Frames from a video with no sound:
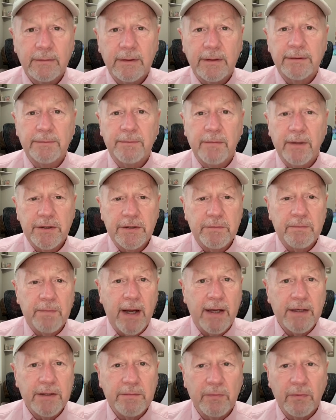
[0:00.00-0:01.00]
as much as
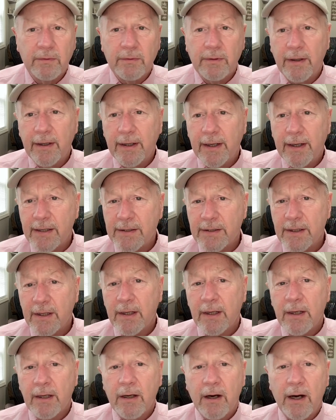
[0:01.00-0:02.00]
possible. All right, guys.
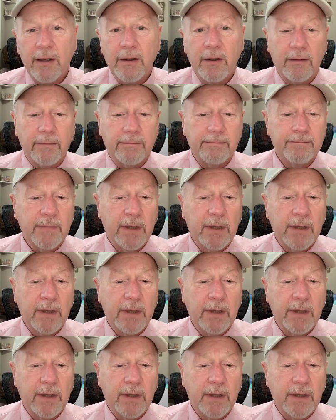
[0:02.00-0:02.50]
All right, look,